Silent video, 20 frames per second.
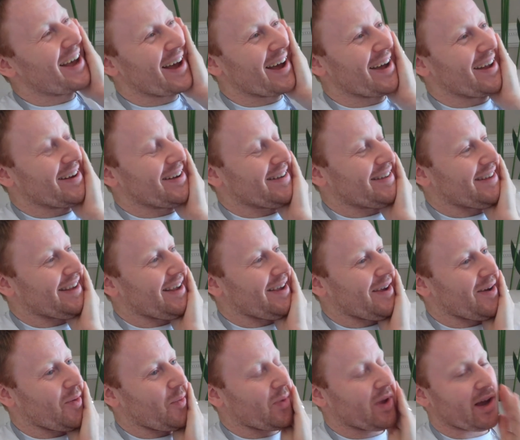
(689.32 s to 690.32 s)
and
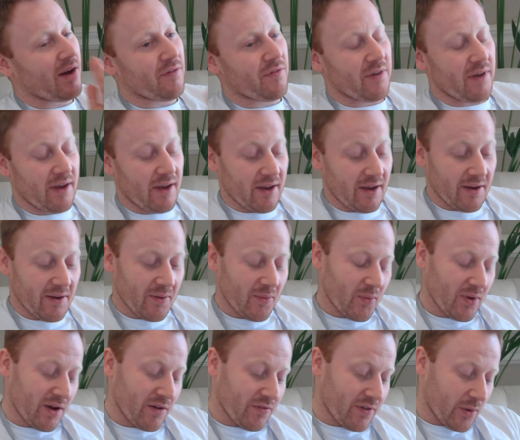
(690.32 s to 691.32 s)
uh, we have uh,
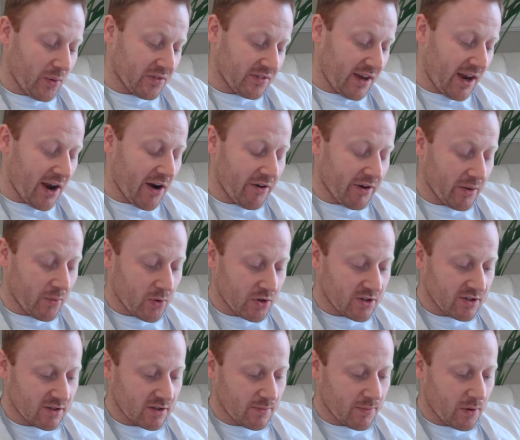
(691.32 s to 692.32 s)
we have our dairy,
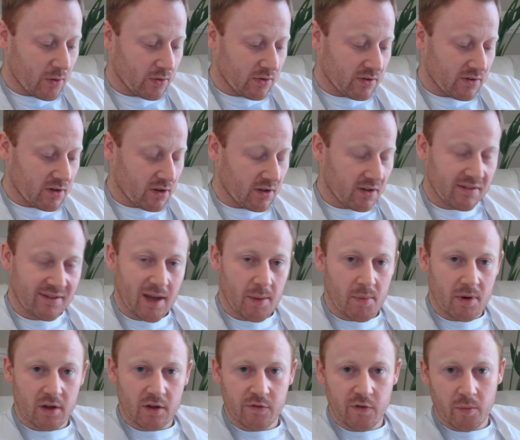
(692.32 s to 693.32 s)
which is about another 10
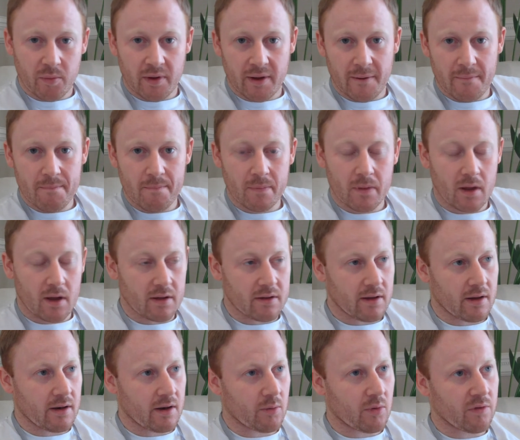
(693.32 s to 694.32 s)
minutes from here, and
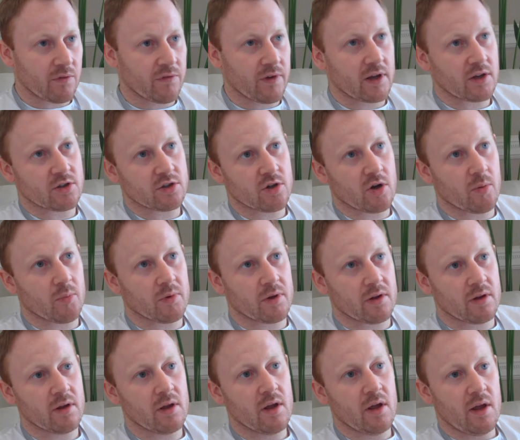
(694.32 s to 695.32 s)
then our veg
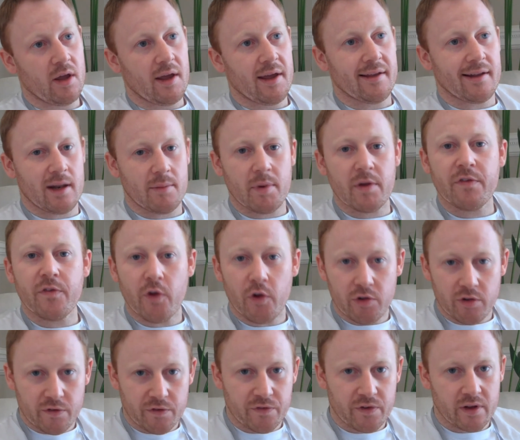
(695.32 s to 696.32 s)
company a little bit
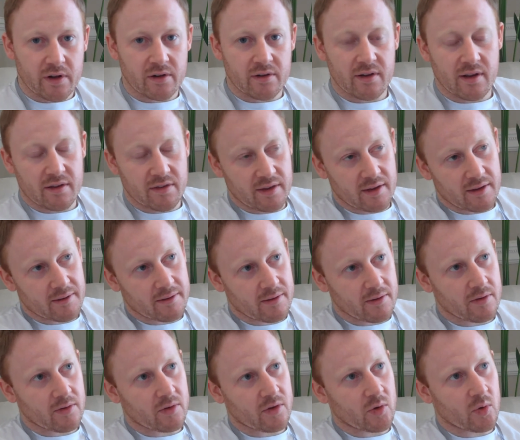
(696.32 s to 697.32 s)
further afield. I think.
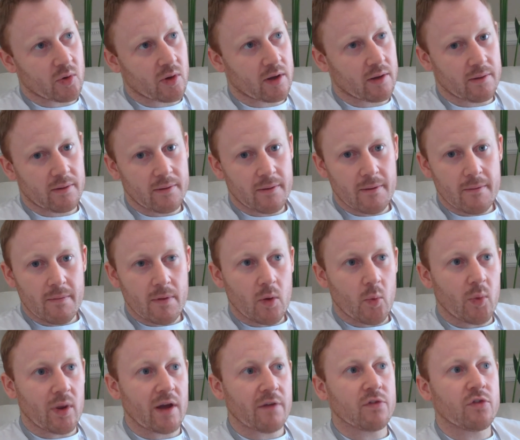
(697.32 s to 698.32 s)
Who's that?
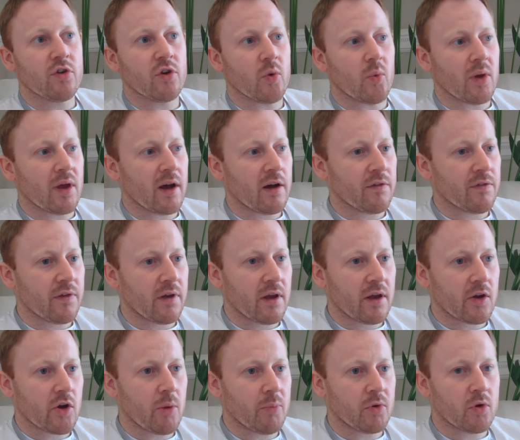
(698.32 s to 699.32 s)
We have two. We have
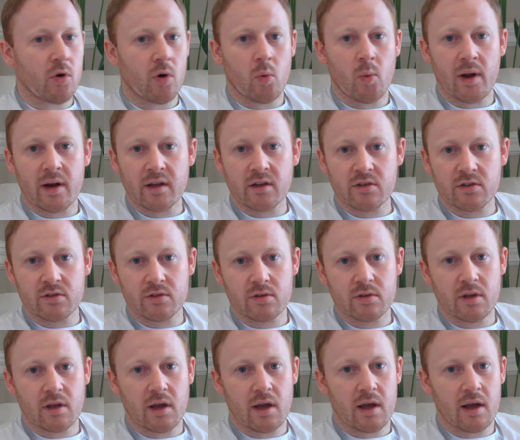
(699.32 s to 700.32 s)
a company called Wellex
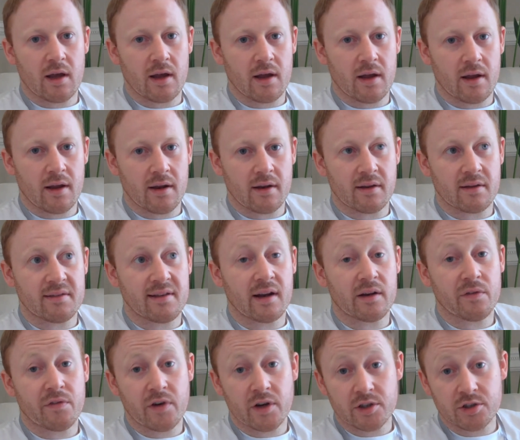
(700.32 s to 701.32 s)
and Deli
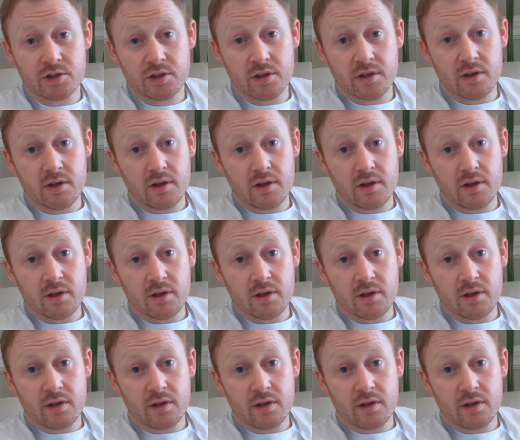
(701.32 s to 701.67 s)
Fresh.